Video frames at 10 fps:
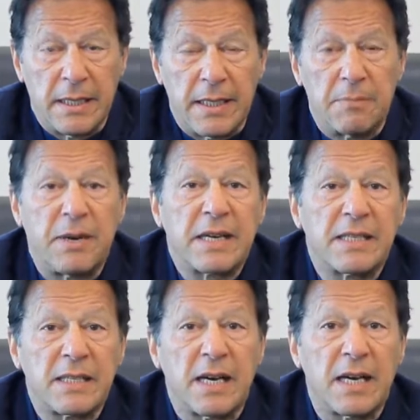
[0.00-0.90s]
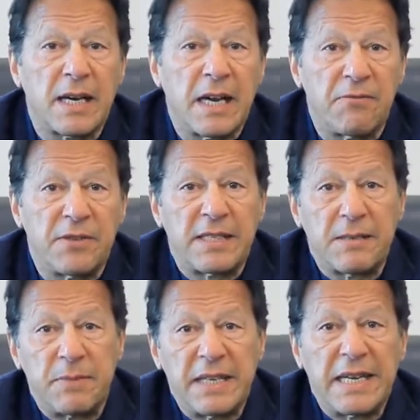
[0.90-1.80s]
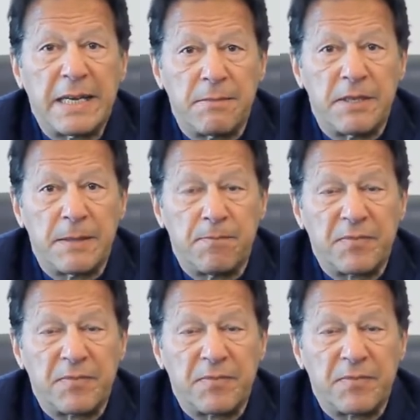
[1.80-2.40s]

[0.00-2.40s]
In Pakistan, our efforts have been aimed